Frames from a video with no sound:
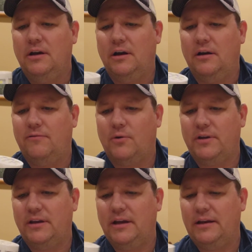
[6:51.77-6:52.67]

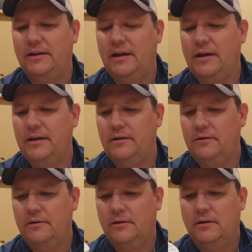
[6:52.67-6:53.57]

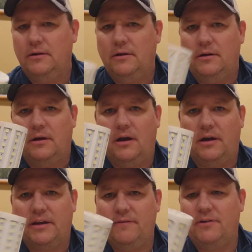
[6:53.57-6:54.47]

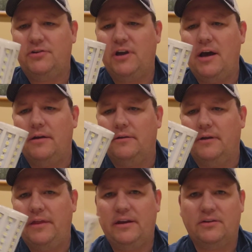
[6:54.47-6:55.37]
$14.99. Give it a shot.
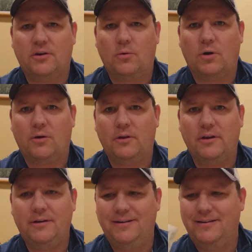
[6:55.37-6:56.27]
I think it's going to work really
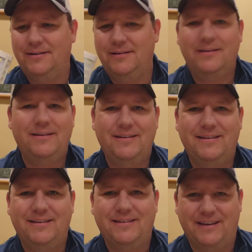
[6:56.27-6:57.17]
good.
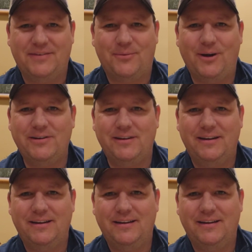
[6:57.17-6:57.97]
Thanks for watching.